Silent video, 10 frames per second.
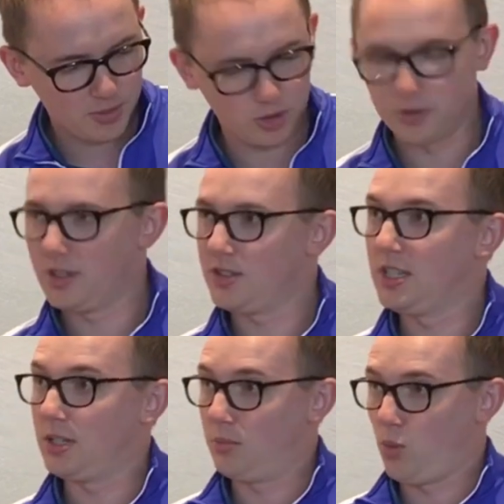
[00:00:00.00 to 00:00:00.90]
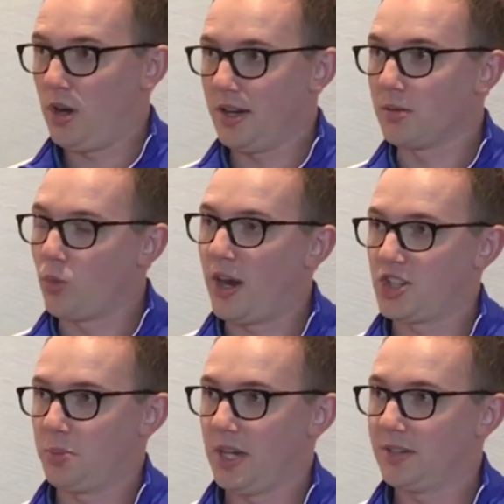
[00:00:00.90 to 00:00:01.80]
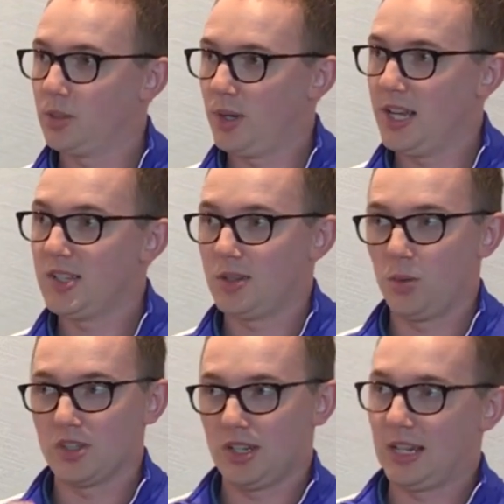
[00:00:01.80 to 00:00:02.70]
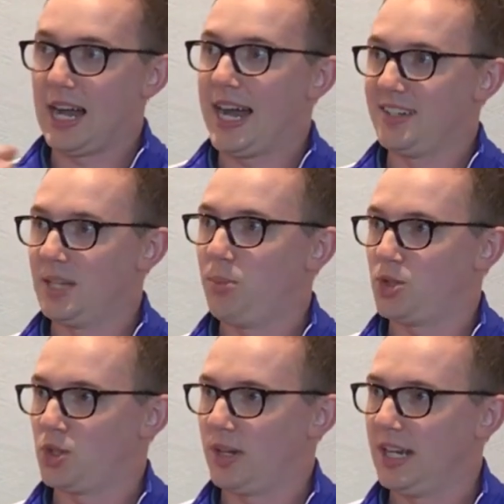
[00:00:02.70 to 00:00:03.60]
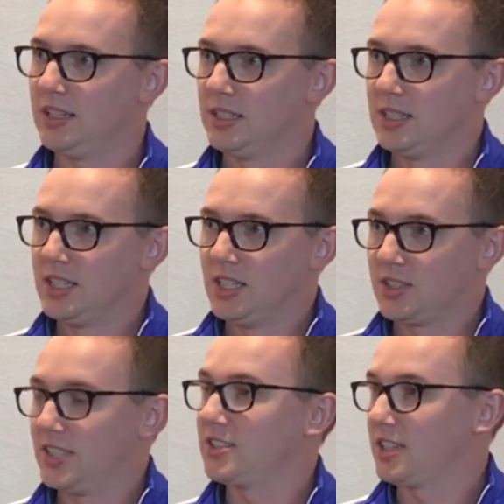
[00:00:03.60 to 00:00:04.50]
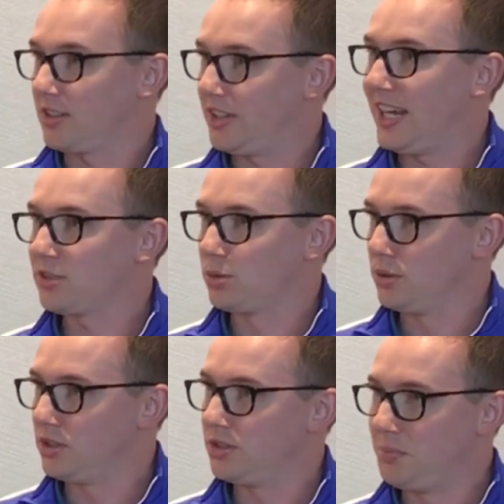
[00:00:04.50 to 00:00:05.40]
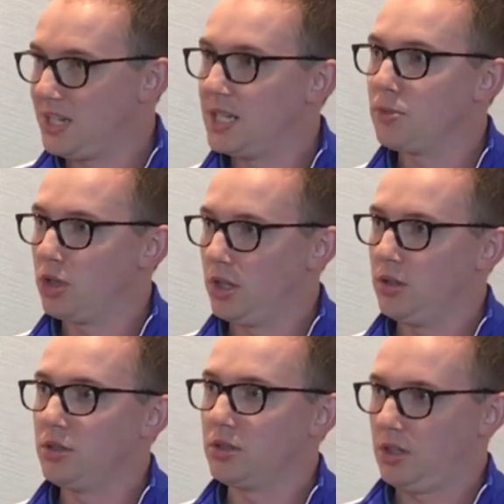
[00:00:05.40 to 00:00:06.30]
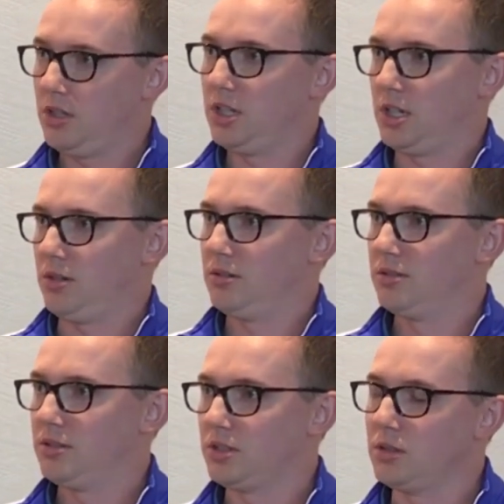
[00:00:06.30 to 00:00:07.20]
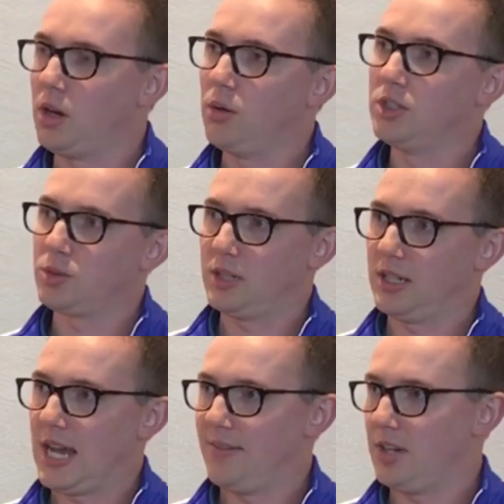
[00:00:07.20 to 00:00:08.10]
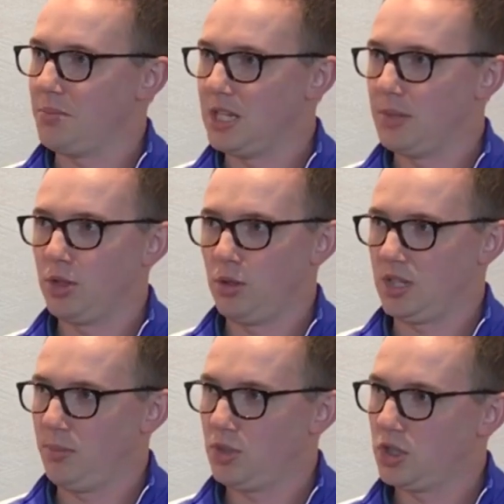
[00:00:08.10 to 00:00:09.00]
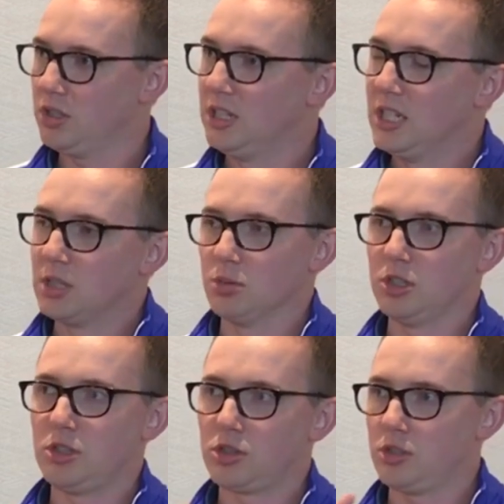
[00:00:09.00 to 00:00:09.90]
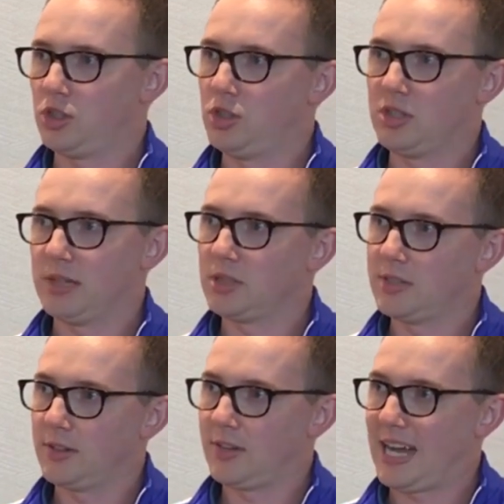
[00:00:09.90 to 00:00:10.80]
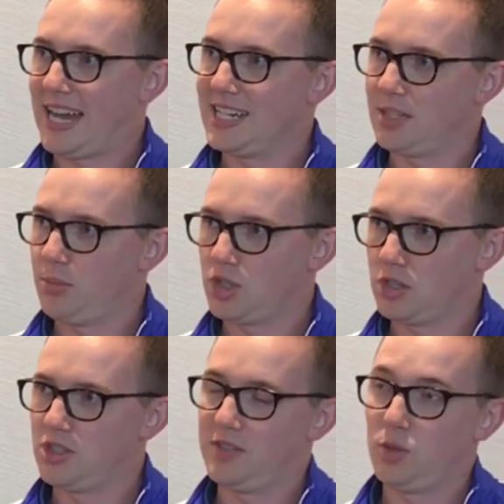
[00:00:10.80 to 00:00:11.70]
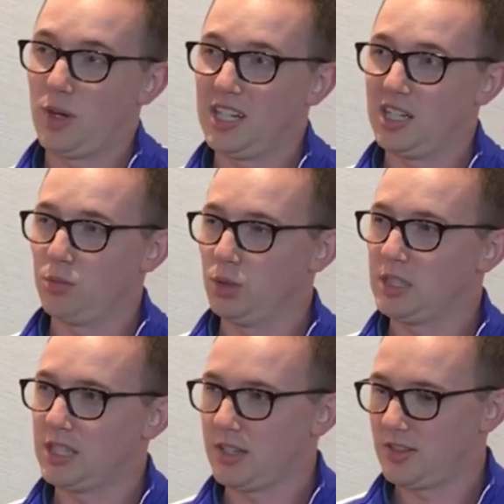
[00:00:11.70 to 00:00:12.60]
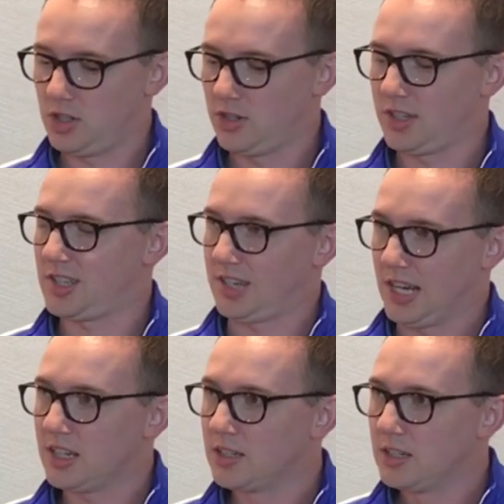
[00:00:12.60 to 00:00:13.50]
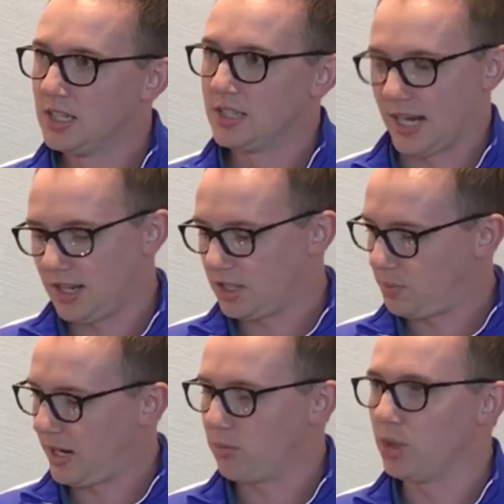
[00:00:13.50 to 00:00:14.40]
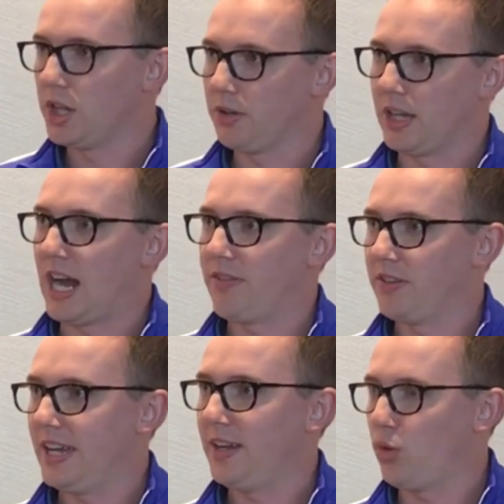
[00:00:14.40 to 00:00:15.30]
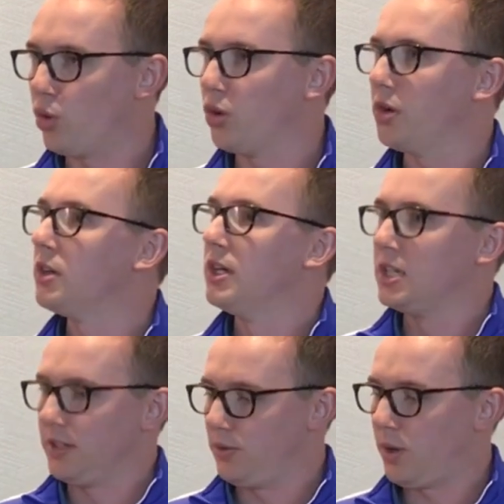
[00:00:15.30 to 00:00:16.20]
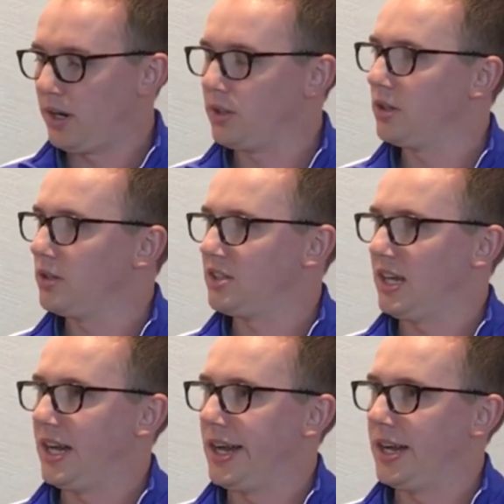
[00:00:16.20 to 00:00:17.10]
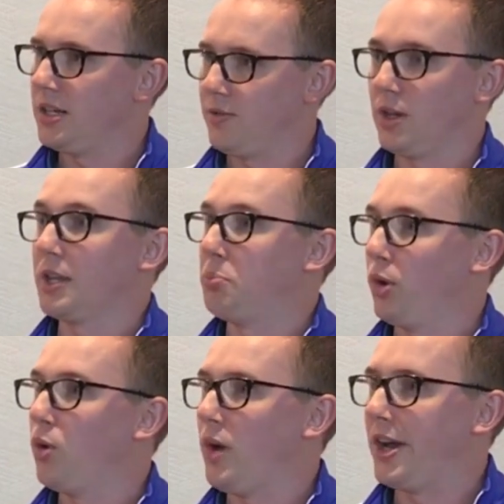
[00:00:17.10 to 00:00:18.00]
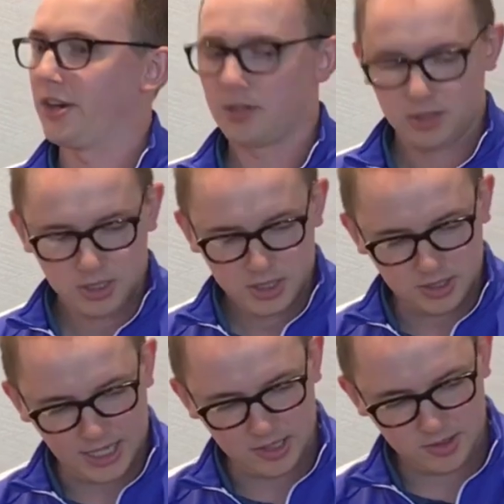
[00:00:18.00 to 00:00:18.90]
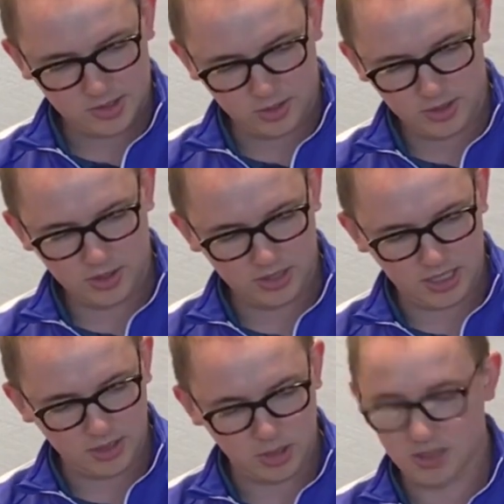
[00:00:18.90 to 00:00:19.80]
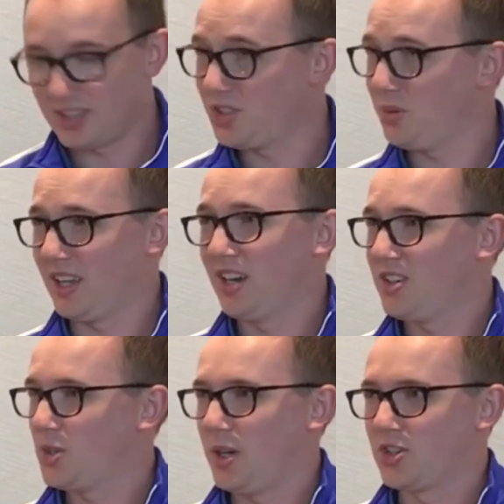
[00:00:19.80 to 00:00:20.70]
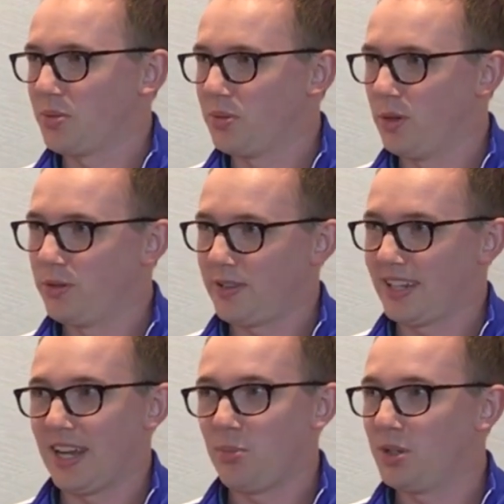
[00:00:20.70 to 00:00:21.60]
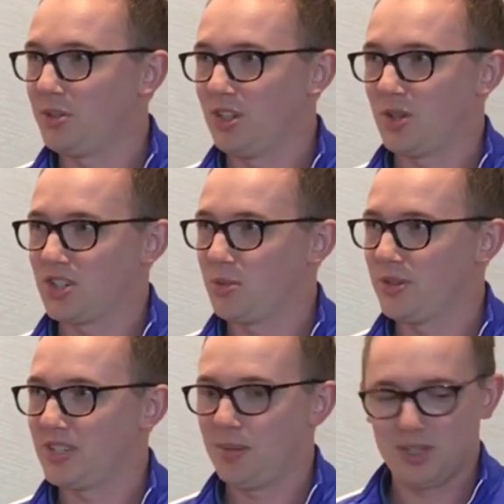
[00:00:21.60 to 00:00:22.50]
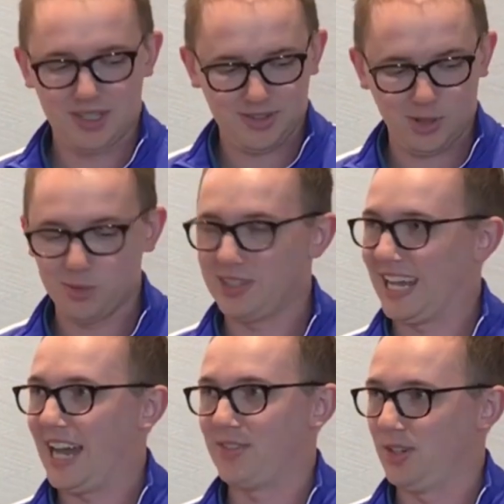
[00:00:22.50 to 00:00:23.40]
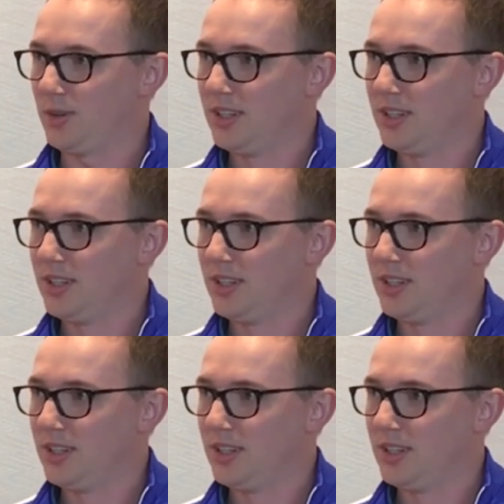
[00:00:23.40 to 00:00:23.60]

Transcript: So the reason he can, one, wash the pan right away is it wasn't at a high temperature, right? So that's like the last rule, is medium to low, you're good to go. So you always want to have it at medium to low temperature. Really, there's only 2 times you ever have a high temperature is if you want to get a really nice sear on a steak. You get the pan really, really hot for that, or if you want to give it, if you want to like boil water, right? So literally, I mean, they are dishwasher proof. Like, I don't put them in the dishwasher all the time because you don't really have to.